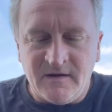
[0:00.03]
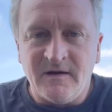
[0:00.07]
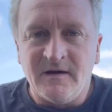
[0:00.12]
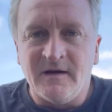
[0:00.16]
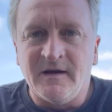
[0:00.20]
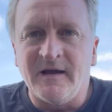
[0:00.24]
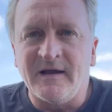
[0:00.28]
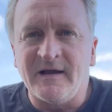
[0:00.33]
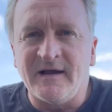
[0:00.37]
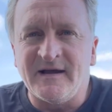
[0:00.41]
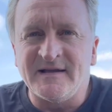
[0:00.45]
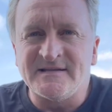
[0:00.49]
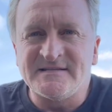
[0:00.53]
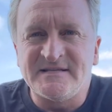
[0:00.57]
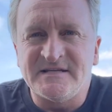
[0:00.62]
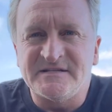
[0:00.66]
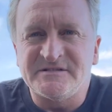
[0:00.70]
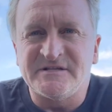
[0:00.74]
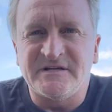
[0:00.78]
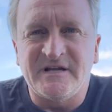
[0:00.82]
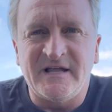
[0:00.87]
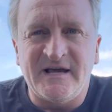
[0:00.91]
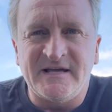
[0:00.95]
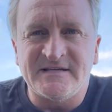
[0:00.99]
Hey guys,
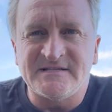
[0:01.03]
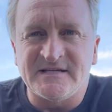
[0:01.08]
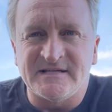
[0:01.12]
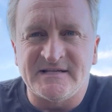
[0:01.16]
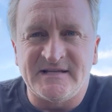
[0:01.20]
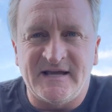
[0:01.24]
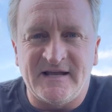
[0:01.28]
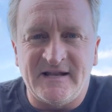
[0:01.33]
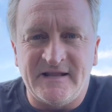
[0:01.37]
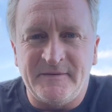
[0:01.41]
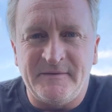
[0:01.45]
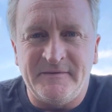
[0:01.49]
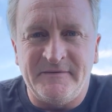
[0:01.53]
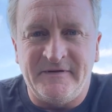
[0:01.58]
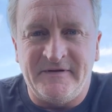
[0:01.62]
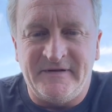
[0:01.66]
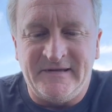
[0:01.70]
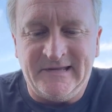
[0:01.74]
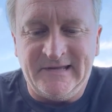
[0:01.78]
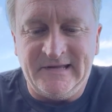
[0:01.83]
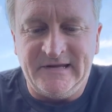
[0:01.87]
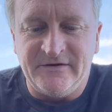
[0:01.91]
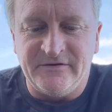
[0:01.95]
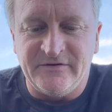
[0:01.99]
Digital Asset Daily
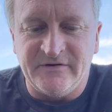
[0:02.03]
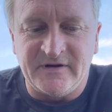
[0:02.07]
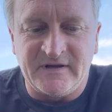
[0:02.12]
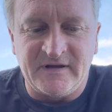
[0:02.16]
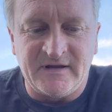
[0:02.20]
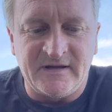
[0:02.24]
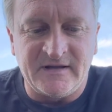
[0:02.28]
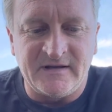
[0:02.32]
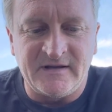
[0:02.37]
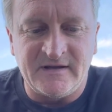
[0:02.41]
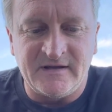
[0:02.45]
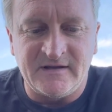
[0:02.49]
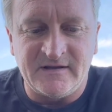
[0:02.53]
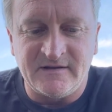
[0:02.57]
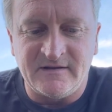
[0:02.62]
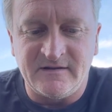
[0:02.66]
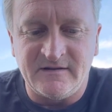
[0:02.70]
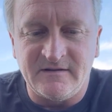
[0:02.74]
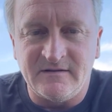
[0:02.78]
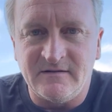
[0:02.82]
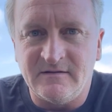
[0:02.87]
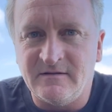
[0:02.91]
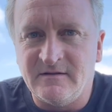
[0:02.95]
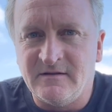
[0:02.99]
here again.
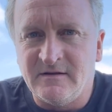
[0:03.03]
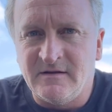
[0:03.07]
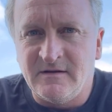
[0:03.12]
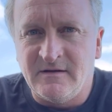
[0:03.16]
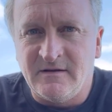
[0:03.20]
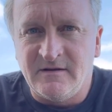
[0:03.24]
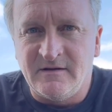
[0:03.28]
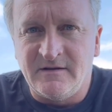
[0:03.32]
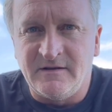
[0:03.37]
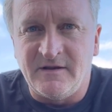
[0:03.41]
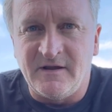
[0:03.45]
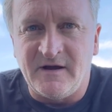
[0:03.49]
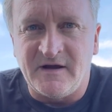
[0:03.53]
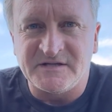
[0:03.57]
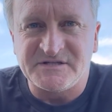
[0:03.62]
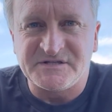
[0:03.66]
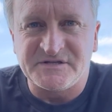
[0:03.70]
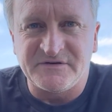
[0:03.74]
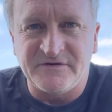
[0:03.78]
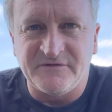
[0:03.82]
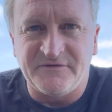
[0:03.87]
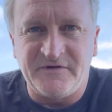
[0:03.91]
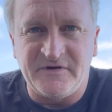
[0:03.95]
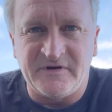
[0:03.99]
Not
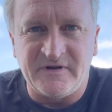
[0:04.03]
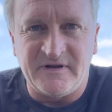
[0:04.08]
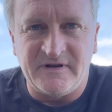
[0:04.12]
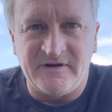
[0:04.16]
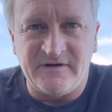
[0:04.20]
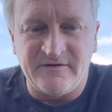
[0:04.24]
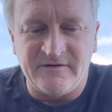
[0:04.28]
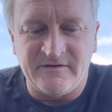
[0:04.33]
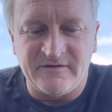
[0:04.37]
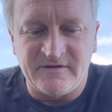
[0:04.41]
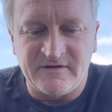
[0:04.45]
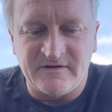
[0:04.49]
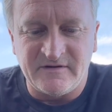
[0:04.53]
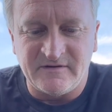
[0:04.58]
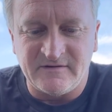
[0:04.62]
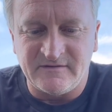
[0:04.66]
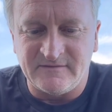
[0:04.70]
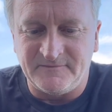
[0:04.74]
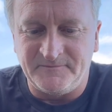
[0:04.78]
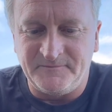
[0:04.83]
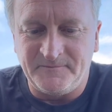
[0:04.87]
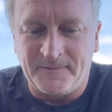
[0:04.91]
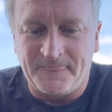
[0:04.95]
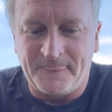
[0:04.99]
sure if you can hear
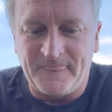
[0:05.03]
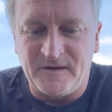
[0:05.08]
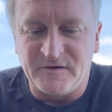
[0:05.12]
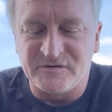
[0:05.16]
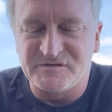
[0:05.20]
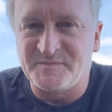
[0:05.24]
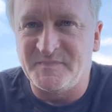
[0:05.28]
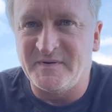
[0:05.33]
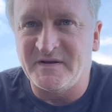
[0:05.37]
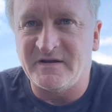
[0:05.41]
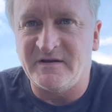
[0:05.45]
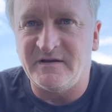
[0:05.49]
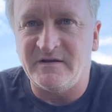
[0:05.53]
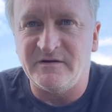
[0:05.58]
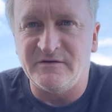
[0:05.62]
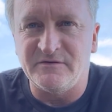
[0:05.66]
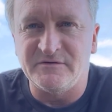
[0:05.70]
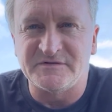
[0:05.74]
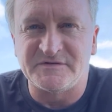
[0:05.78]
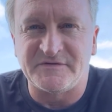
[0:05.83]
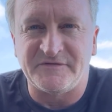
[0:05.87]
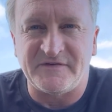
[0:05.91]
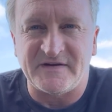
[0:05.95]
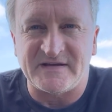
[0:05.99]
there's a big
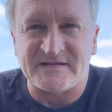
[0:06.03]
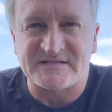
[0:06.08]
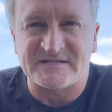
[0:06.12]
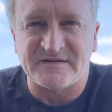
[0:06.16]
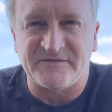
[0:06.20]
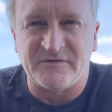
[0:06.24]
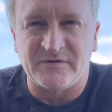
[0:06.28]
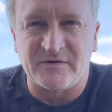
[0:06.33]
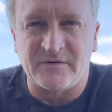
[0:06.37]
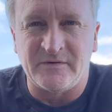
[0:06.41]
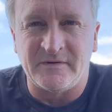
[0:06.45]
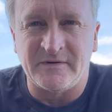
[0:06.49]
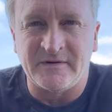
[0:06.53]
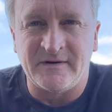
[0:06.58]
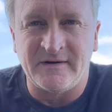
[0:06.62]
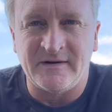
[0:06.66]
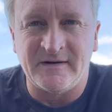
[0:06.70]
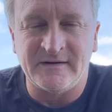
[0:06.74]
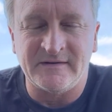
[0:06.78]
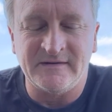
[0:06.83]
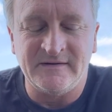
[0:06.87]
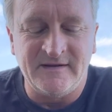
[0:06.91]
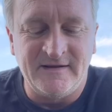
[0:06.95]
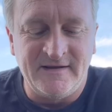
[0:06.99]
huge festival going
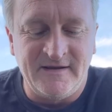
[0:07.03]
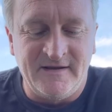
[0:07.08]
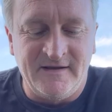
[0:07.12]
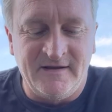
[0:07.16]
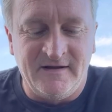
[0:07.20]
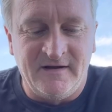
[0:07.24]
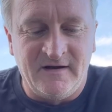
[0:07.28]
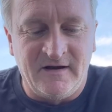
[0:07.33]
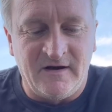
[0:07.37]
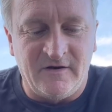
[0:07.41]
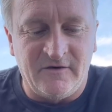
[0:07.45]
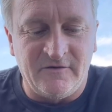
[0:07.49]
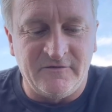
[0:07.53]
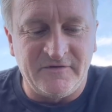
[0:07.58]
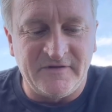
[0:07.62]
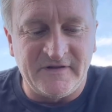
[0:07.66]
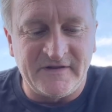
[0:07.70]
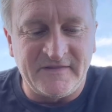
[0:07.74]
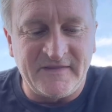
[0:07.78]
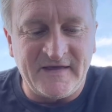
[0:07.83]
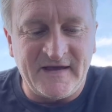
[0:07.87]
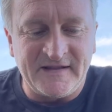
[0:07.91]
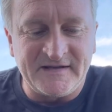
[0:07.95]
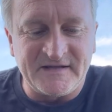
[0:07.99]
on.
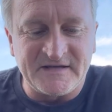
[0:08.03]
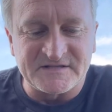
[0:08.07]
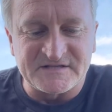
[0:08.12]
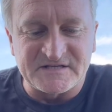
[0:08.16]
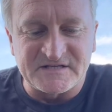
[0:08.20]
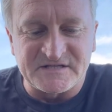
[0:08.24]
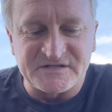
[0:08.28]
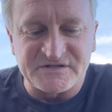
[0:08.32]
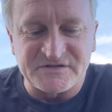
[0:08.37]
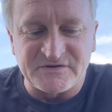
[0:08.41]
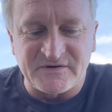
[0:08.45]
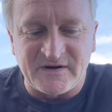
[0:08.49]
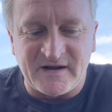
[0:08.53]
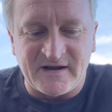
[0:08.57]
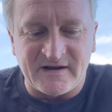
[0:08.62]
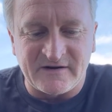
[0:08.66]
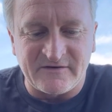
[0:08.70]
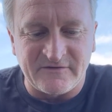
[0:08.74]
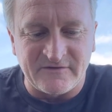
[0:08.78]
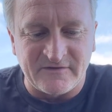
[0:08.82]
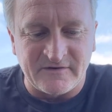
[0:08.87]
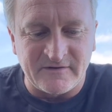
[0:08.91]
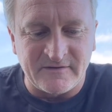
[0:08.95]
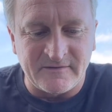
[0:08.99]
Hopefully that doesn't distract
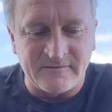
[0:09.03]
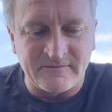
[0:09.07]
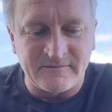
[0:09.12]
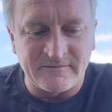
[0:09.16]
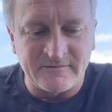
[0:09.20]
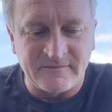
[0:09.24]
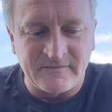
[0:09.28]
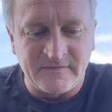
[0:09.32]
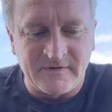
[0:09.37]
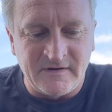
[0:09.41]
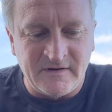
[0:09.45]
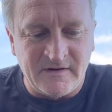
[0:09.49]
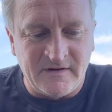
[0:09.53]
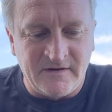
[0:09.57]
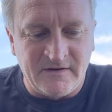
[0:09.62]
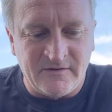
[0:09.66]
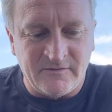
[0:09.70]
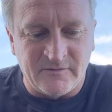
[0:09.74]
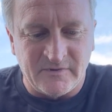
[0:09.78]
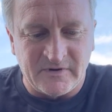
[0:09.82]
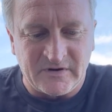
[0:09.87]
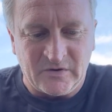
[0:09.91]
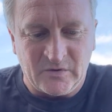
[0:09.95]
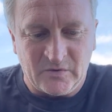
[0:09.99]
from
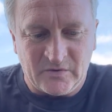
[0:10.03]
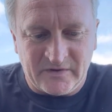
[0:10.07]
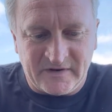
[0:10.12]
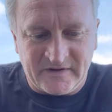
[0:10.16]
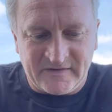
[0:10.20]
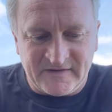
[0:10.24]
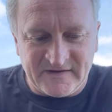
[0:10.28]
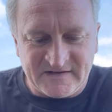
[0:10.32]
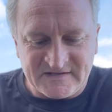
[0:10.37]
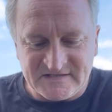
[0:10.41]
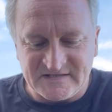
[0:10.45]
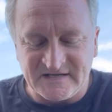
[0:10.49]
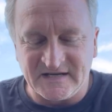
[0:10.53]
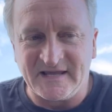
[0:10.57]
recording this.